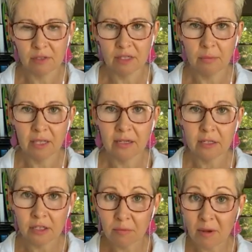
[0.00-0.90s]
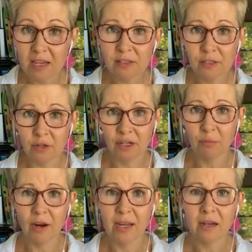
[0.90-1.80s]
responsibility is to be a
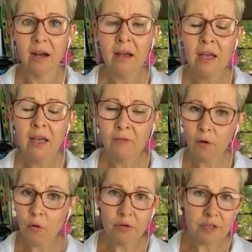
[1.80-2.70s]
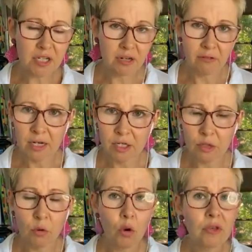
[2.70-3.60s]
circuit breaker for all the
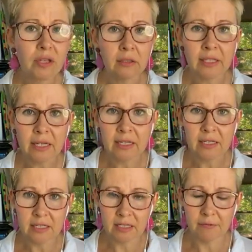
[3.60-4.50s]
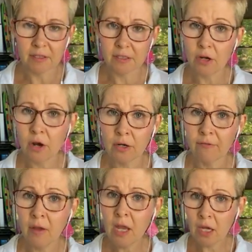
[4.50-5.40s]
generational, all the lineage stuff that's
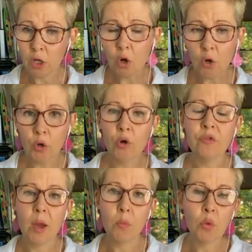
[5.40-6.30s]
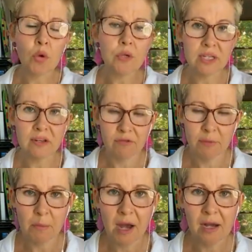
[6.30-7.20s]
kind of gone on, that wounding
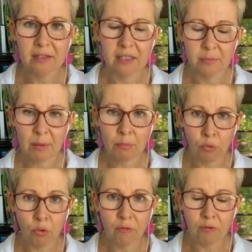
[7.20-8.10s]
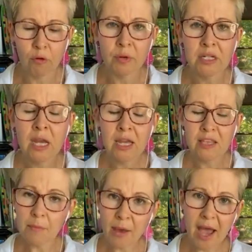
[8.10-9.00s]
from the past that's been brought forward,
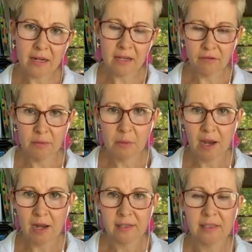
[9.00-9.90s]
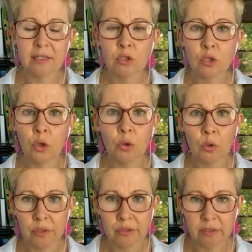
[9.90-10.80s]
the patterning from the past that is no
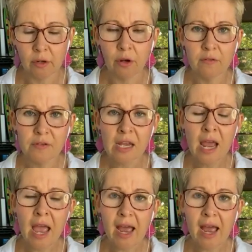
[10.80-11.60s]
longer served.